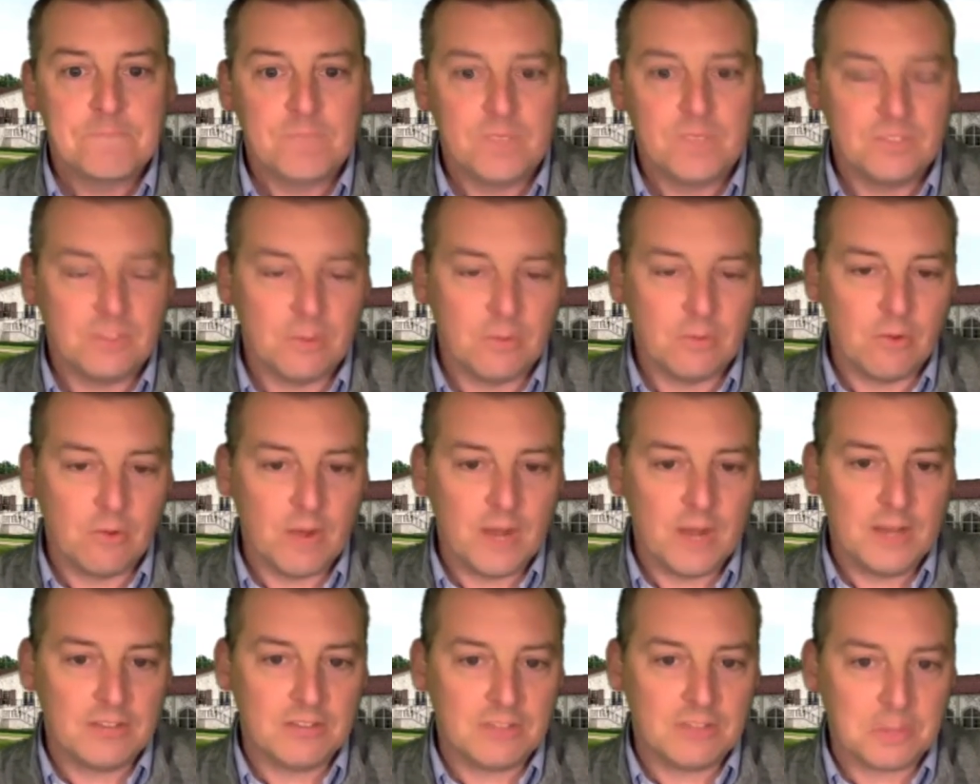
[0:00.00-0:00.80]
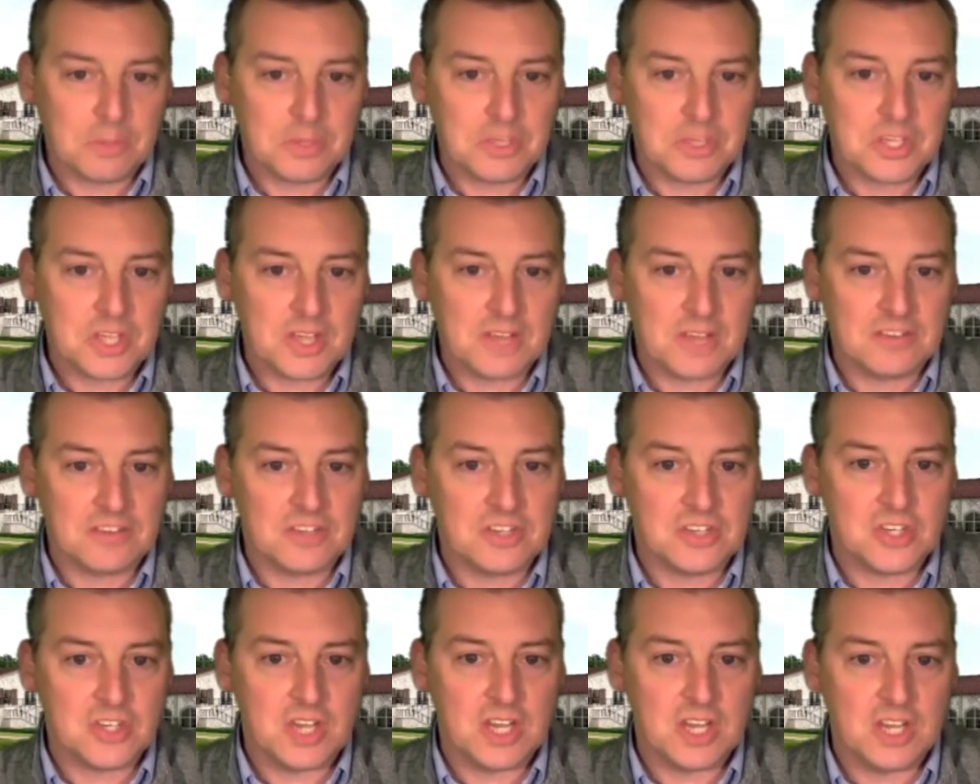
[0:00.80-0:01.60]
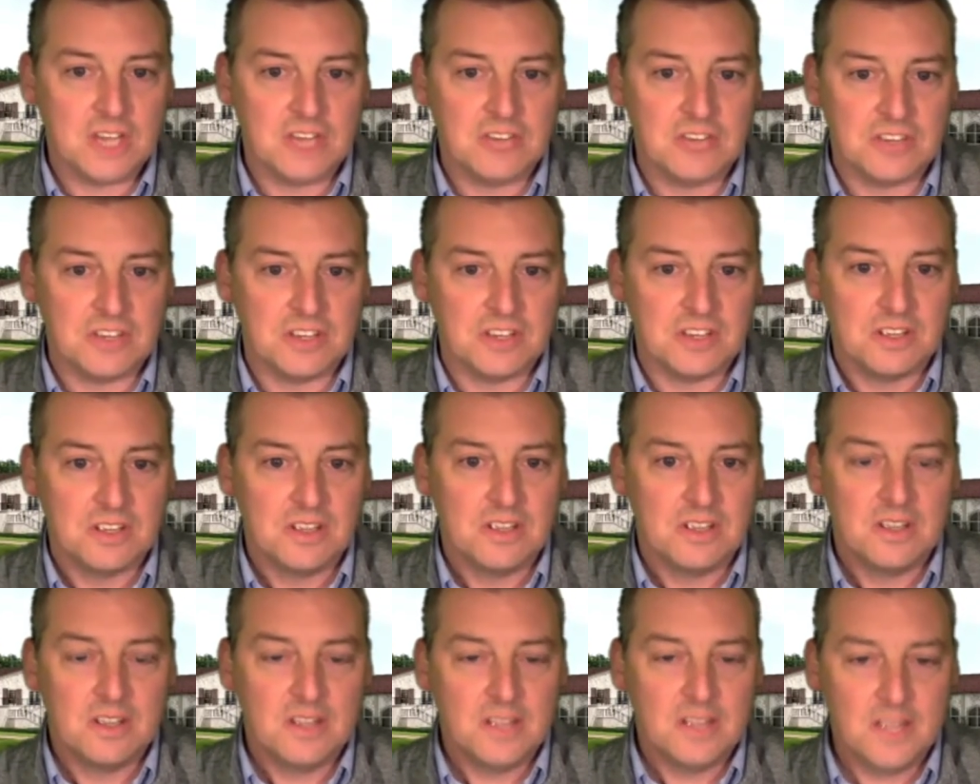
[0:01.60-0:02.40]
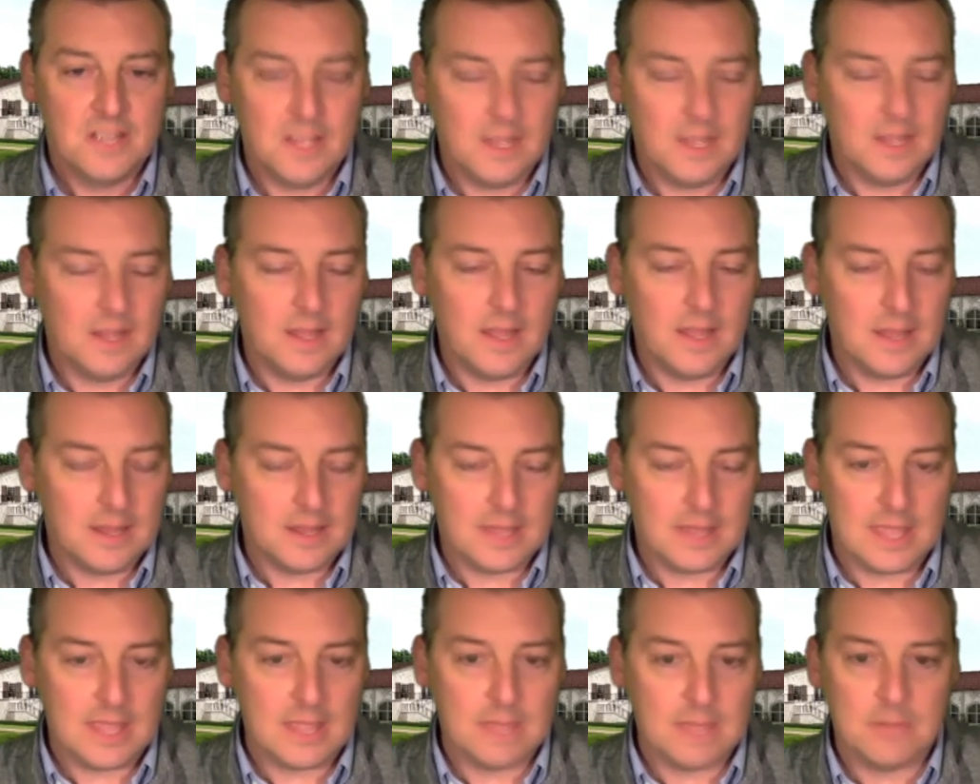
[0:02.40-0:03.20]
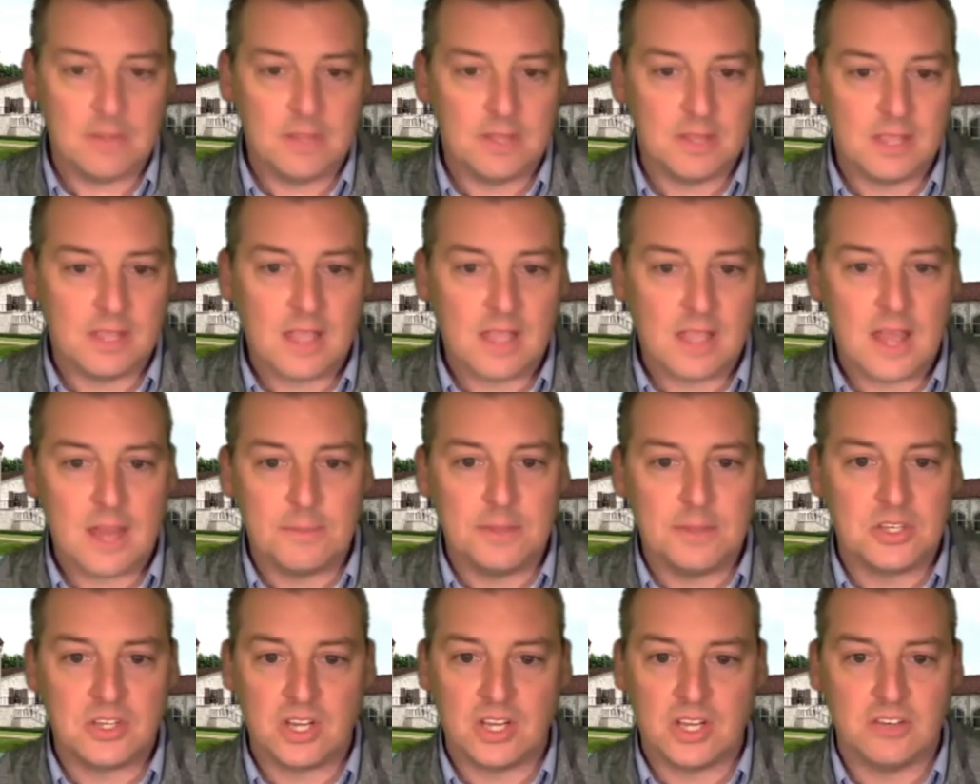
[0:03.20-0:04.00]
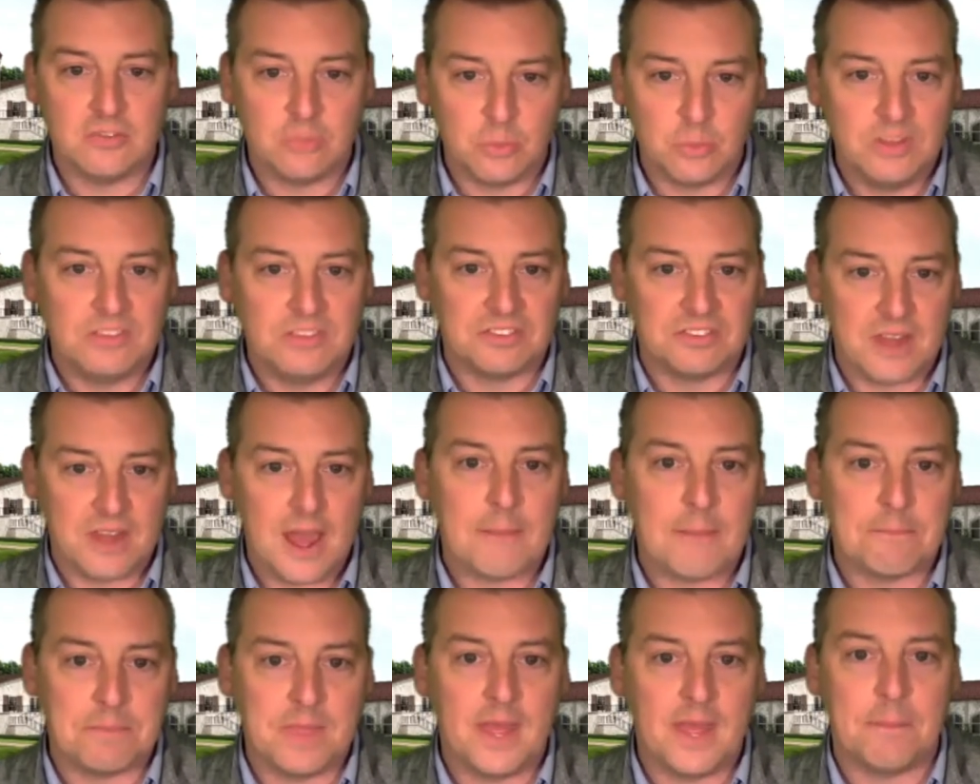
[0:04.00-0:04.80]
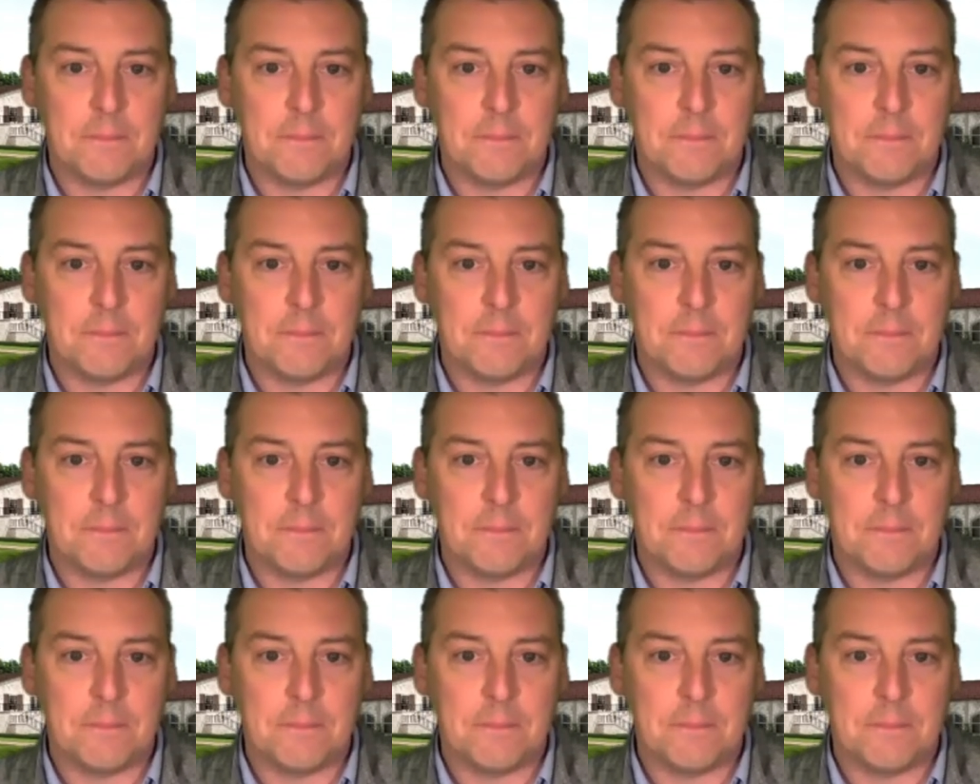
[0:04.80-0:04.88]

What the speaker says: So right as the recession changed and came and the economy changed, we stopped that